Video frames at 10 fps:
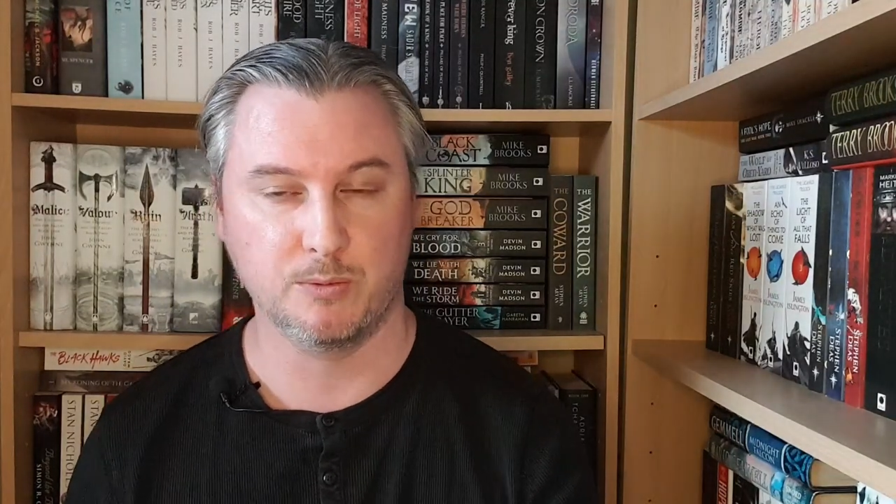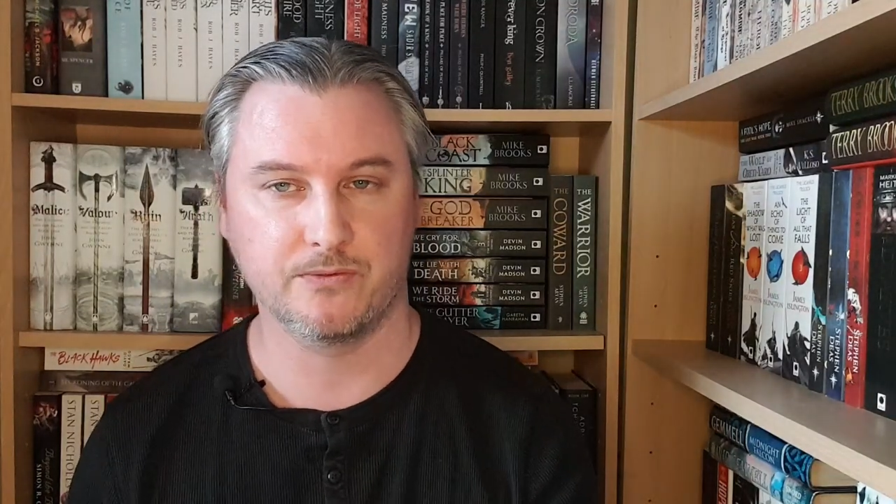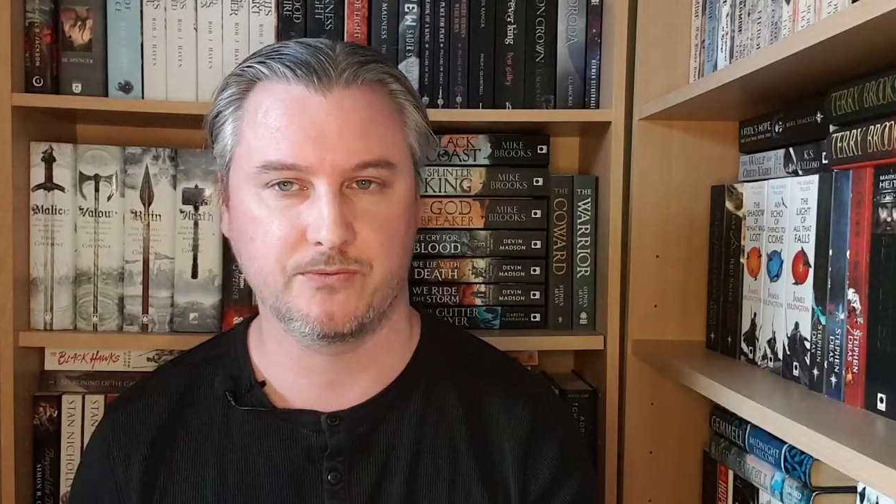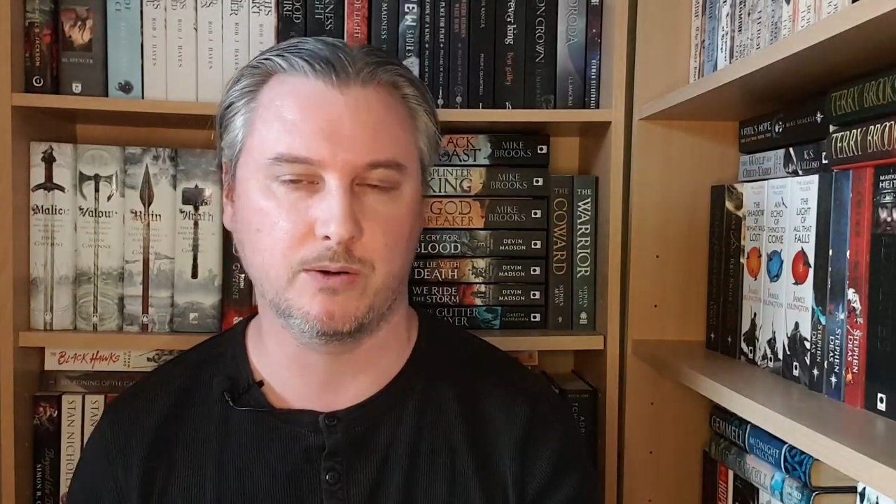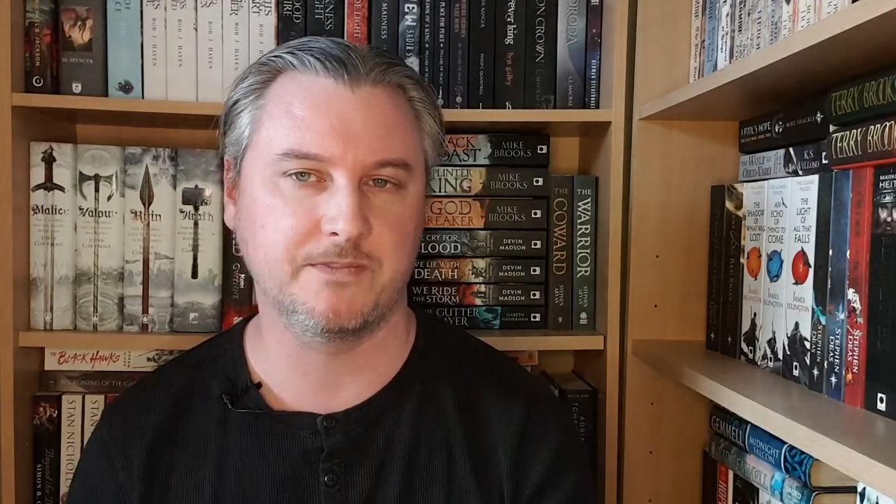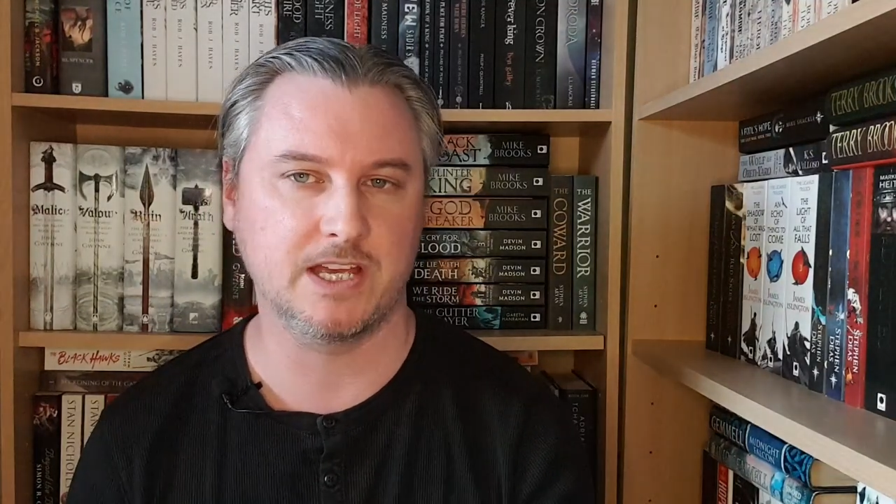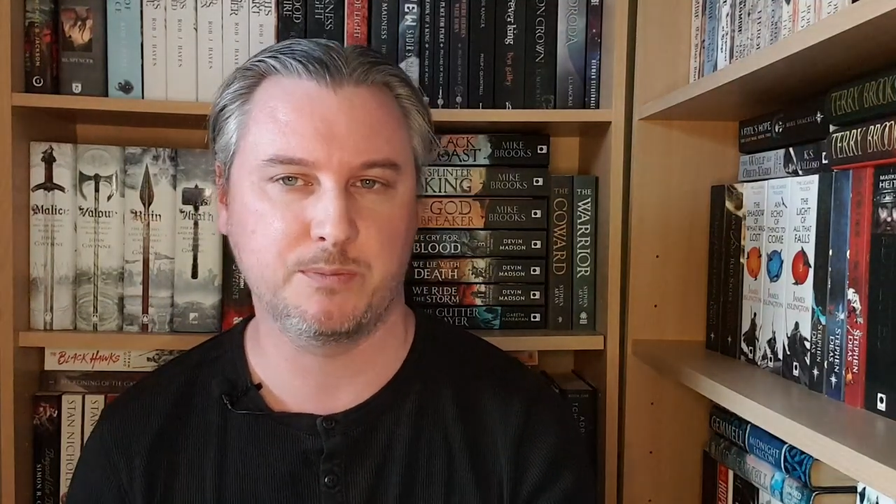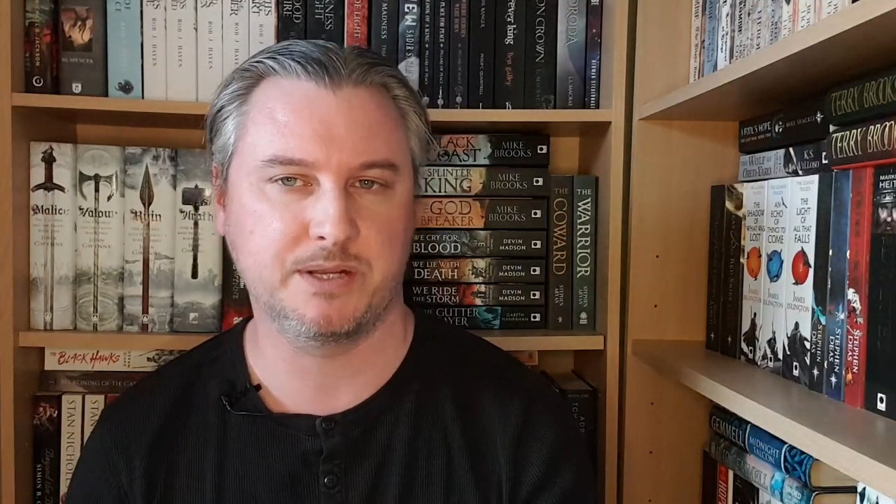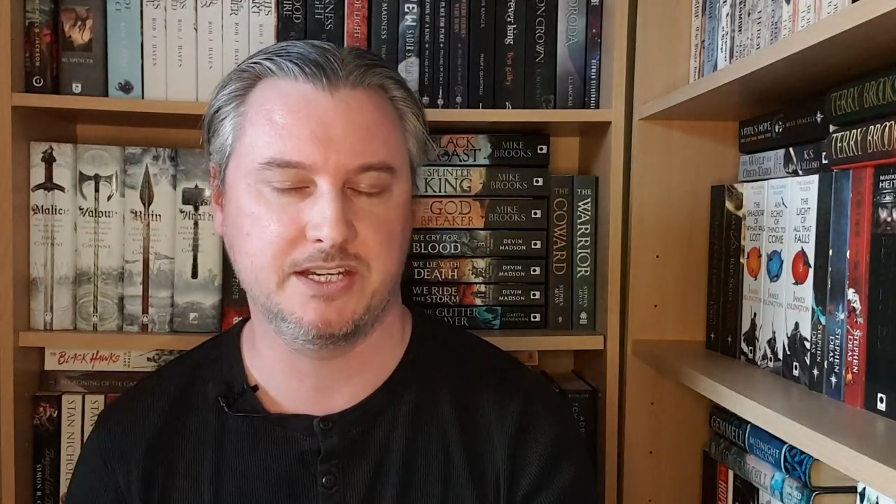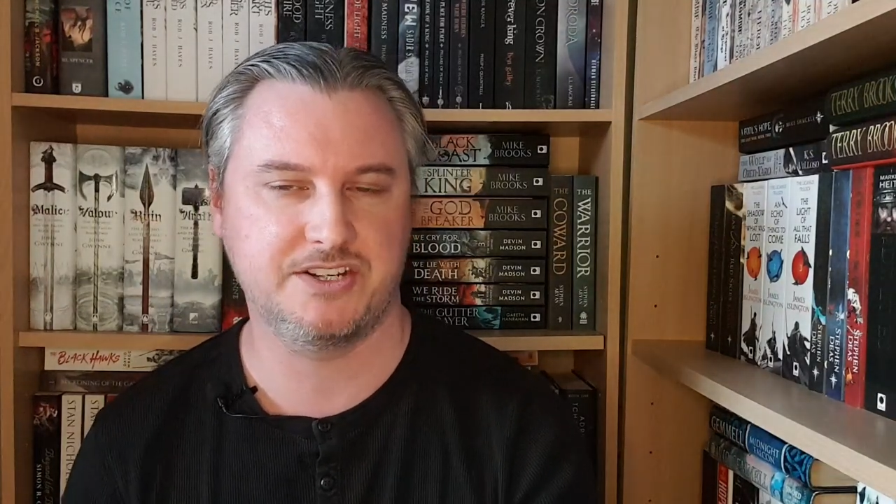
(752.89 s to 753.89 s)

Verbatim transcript: but from the opening